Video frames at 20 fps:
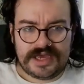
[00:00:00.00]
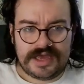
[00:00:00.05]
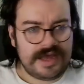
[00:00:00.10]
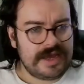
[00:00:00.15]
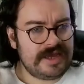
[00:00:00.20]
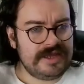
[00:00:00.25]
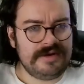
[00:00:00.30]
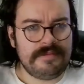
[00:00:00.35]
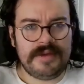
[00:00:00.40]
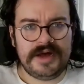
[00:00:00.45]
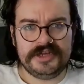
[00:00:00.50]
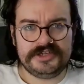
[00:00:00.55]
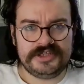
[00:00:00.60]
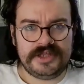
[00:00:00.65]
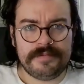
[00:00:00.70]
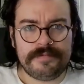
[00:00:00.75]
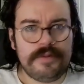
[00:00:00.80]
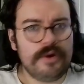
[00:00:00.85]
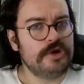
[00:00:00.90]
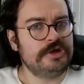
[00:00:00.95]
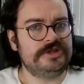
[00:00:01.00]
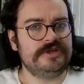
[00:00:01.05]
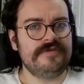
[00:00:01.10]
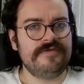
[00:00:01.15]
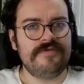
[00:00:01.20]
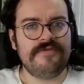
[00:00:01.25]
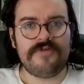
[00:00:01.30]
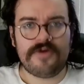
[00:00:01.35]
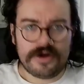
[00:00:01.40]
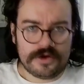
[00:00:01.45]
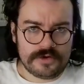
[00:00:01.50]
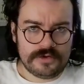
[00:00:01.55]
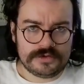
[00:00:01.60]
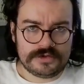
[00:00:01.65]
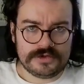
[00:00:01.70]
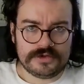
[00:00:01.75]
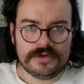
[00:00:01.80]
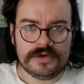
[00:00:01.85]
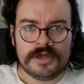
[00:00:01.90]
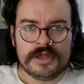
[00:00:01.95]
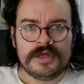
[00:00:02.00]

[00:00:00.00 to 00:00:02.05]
I can imagine them pushing for a Goto